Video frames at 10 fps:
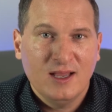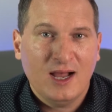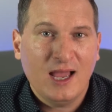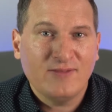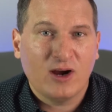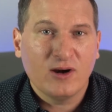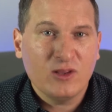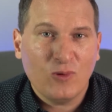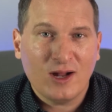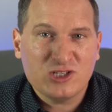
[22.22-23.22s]
I have
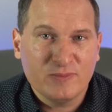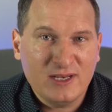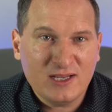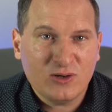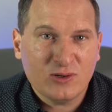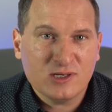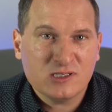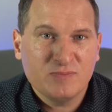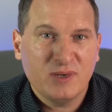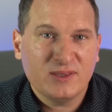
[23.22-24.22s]
already watched a mini
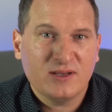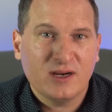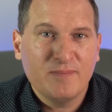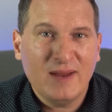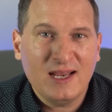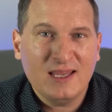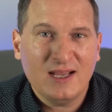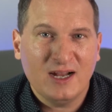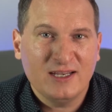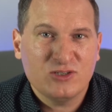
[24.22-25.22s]
course, but there are many
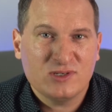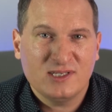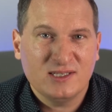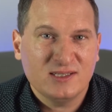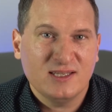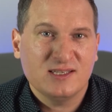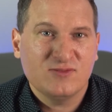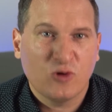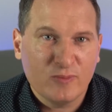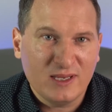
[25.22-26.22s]
uninteresting things
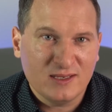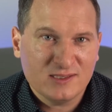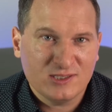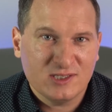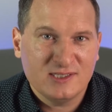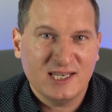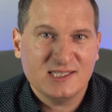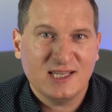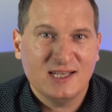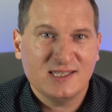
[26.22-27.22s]
for me, such as data
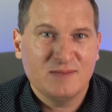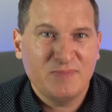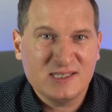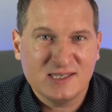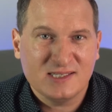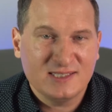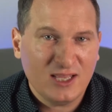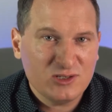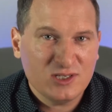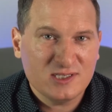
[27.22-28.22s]
science and business
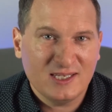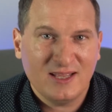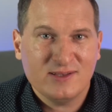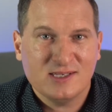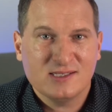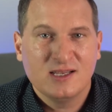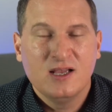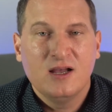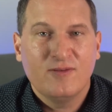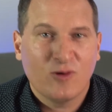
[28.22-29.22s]
intelligence analysis
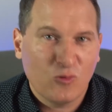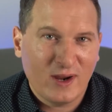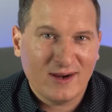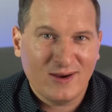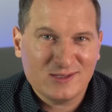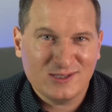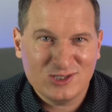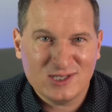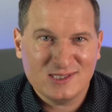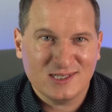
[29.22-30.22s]
for warehouse
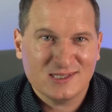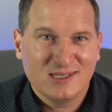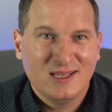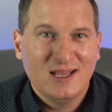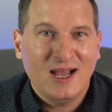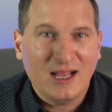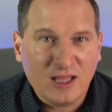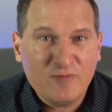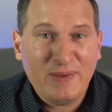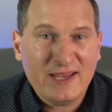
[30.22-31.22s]
logistics. I
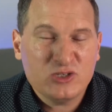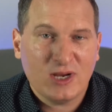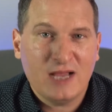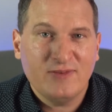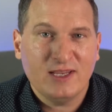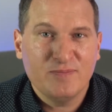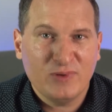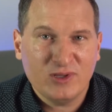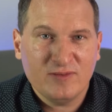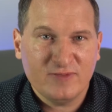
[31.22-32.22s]
love paid traffic and
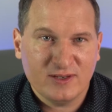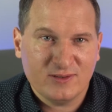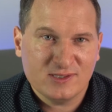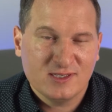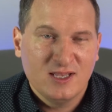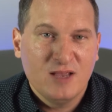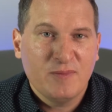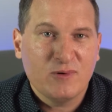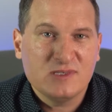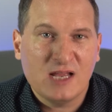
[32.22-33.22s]
building funnels,
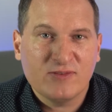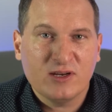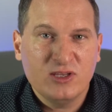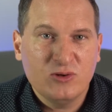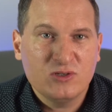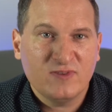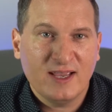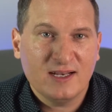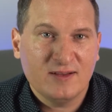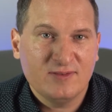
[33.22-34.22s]
but was never a huge
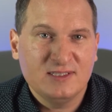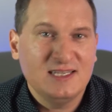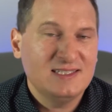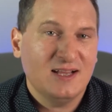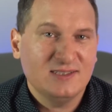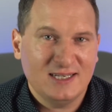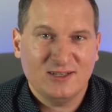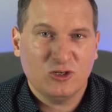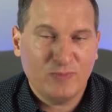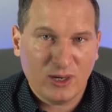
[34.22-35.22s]
fan of the detailed
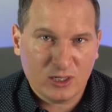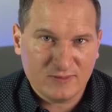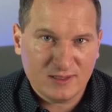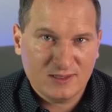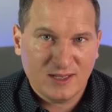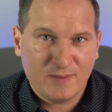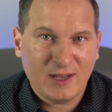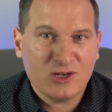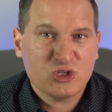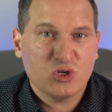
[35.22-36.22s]
technical part of it. I'm
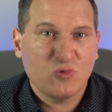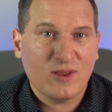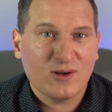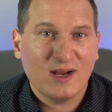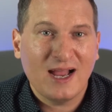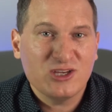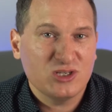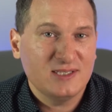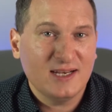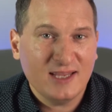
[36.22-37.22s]
not sure whether I
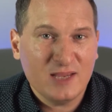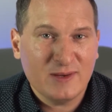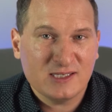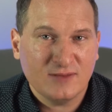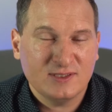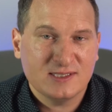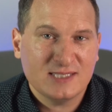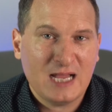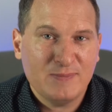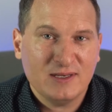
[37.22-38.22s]
should dedicate myself to this
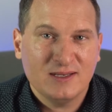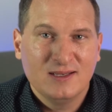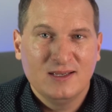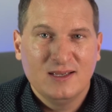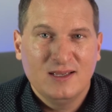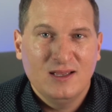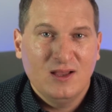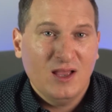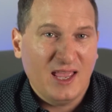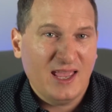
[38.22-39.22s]
topic.
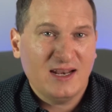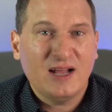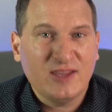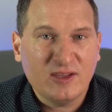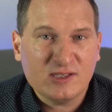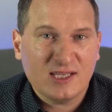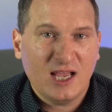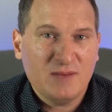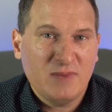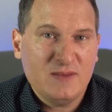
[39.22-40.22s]
And on the other
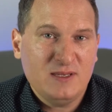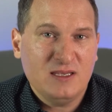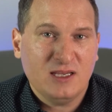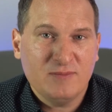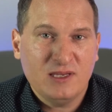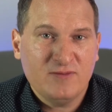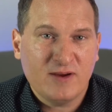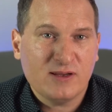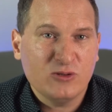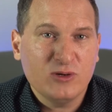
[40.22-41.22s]
side, maybe it can be
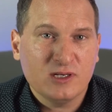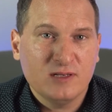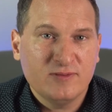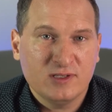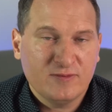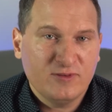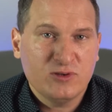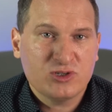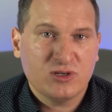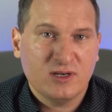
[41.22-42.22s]
very lucrative into the
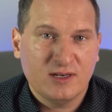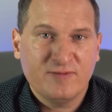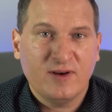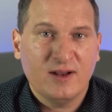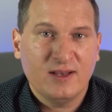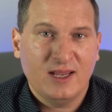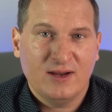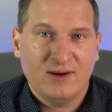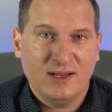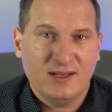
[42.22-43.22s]
future and fun
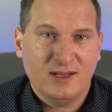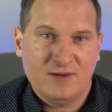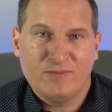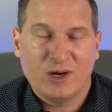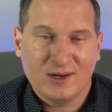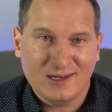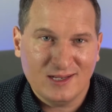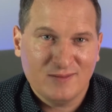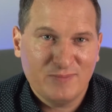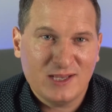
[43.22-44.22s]
area of
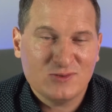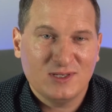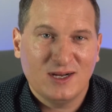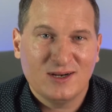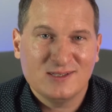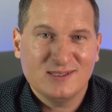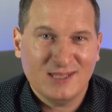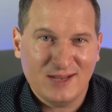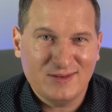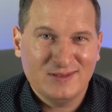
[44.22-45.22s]
marketing. Best regards,
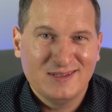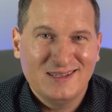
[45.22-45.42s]
Kevin."